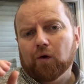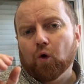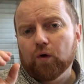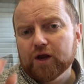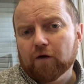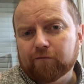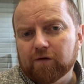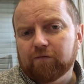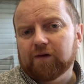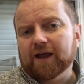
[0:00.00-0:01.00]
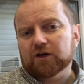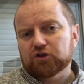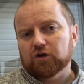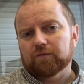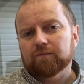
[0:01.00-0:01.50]
Only off
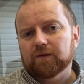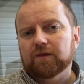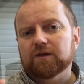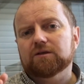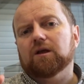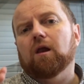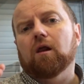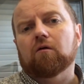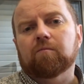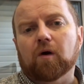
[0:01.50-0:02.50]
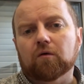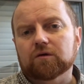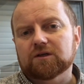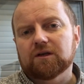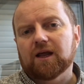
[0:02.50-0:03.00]
reflection, there's a lot of
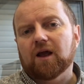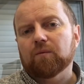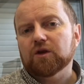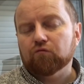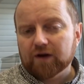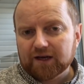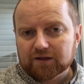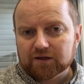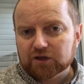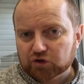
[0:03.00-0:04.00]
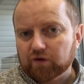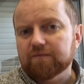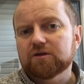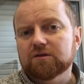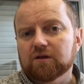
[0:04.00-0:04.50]
products in there. When you read the
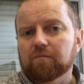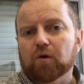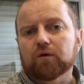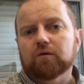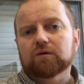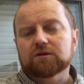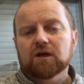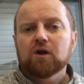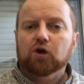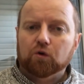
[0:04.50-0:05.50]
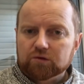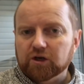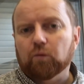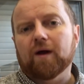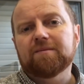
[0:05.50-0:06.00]
descriptions of the products, go to
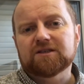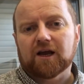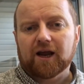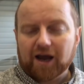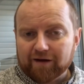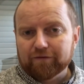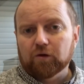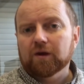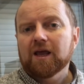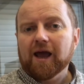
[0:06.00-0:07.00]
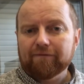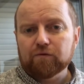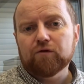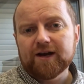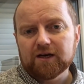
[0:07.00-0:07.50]
the website, have a look, have a
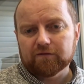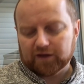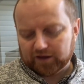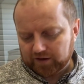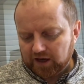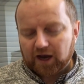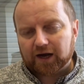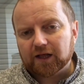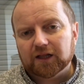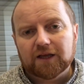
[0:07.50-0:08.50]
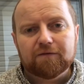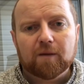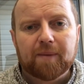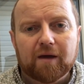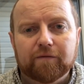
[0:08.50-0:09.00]
read of it, and it'll give you
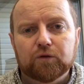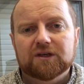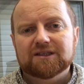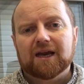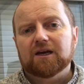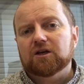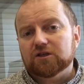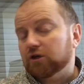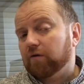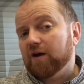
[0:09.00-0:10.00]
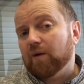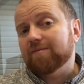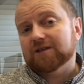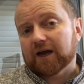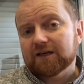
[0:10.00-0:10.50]
a better understanding, because it's a great website.